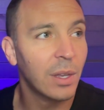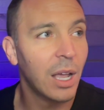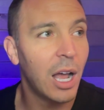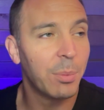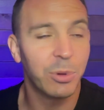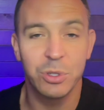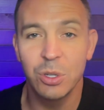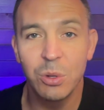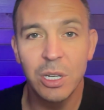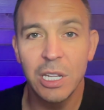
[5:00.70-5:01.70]

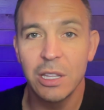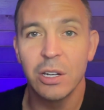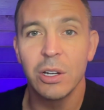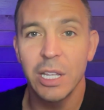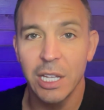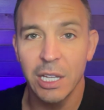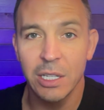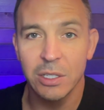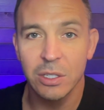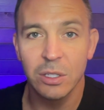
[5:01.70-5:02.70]
opportunity there
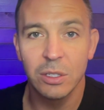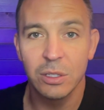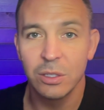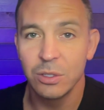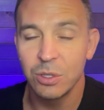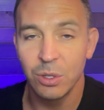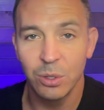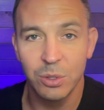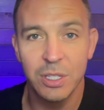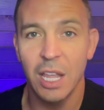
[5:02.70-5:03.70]
is
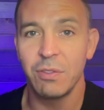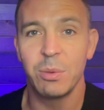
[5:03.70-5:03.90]
to save the